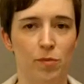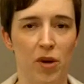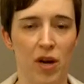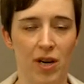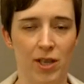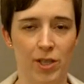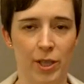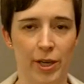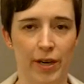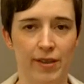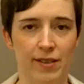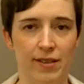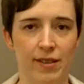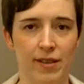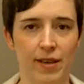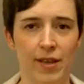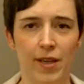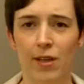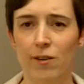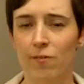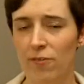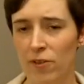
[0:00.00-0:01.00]
project,
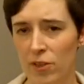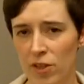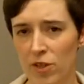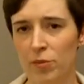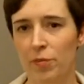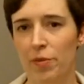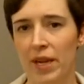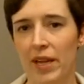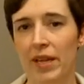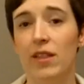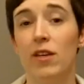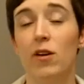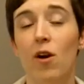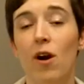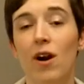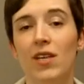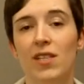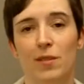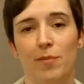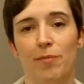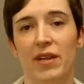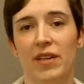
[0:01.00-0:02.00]
first being the
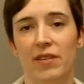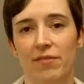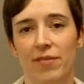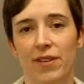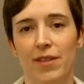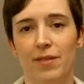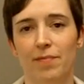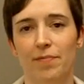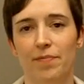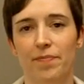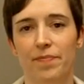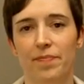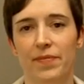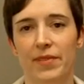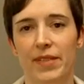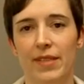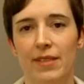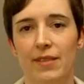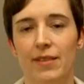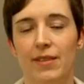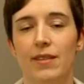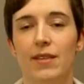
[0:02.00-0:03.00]
cost benefit.
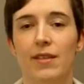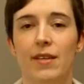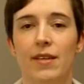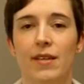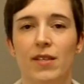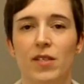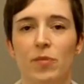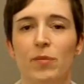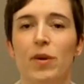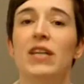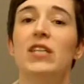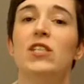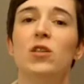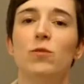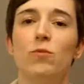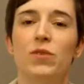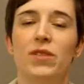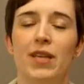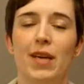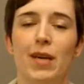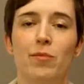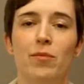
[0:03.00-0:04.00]
Spansion
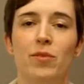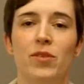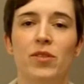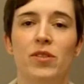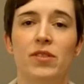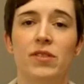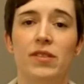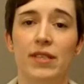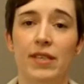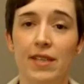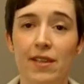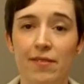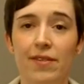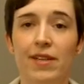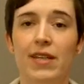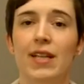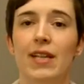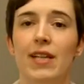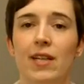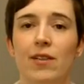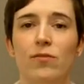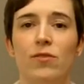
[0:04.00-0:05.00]
was able to
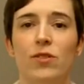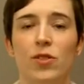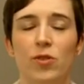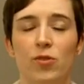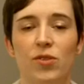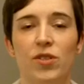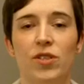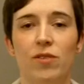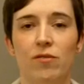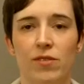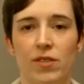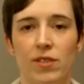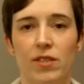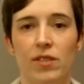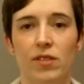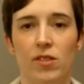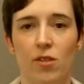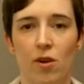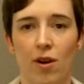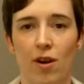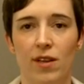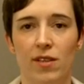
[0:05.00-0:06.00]
significantly reduce their
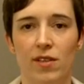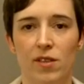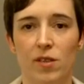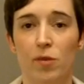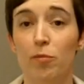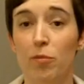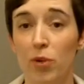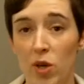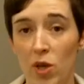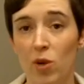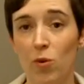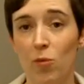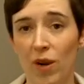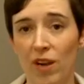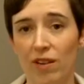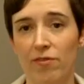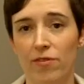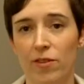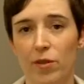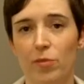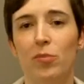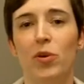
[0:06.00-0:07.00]
resist cost per
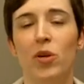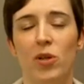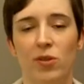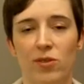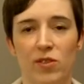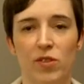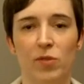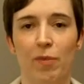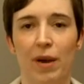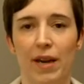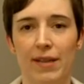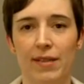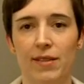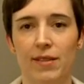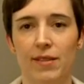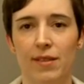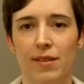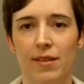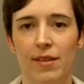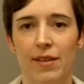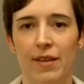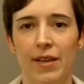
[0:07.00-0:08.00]
wafer per dispense.
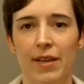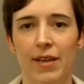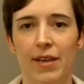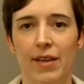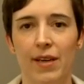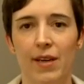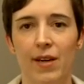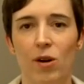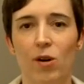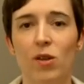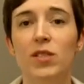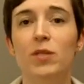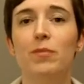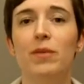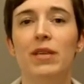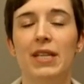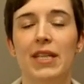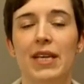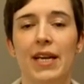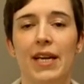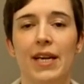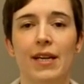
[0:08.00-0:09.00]

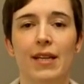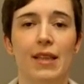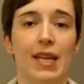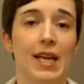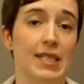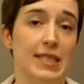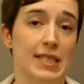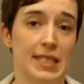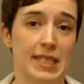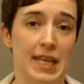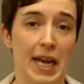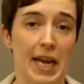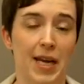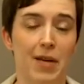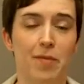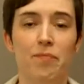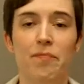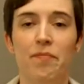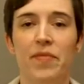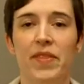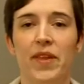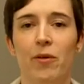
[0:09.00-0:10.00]
Ultimately, let's
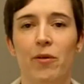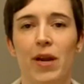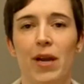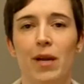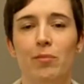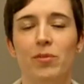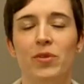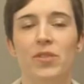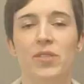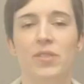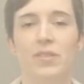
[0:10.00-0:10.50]
say, they were able